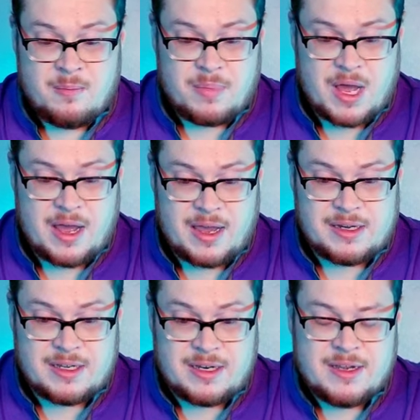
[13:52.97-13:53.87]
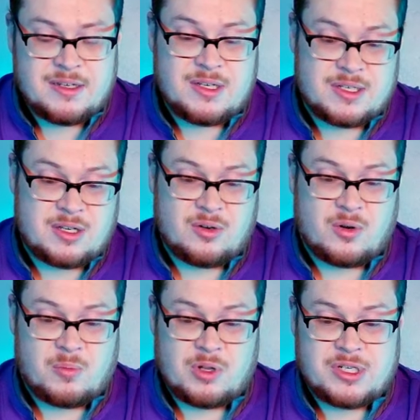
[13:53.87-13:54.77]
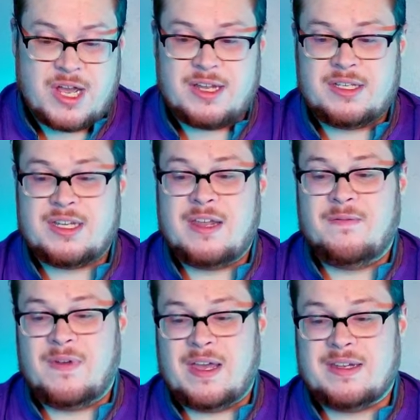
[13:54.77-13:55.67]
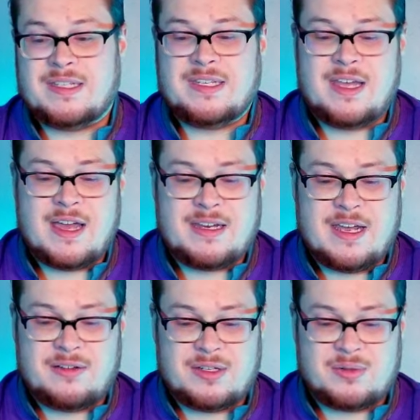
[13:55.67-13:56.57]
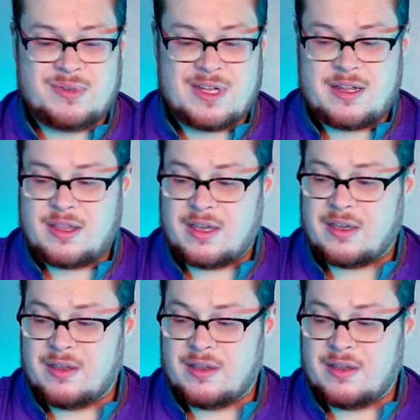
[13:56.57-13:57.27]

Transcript: Behind it, just a normal Giants Advance. Yeah, I doubt this one's anything.